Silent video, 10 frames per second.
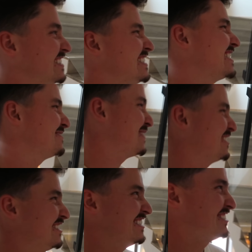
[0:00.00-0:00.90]

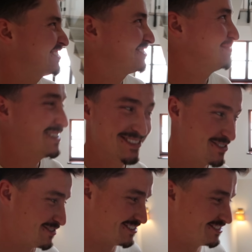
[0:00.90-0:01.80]
I want to explain why the
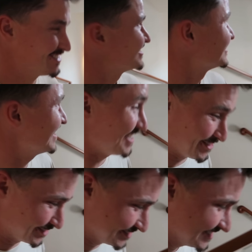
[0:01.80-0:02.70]
trucker
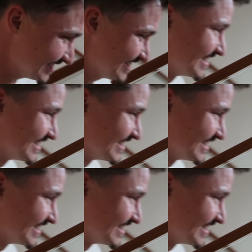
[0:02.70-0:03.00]
there.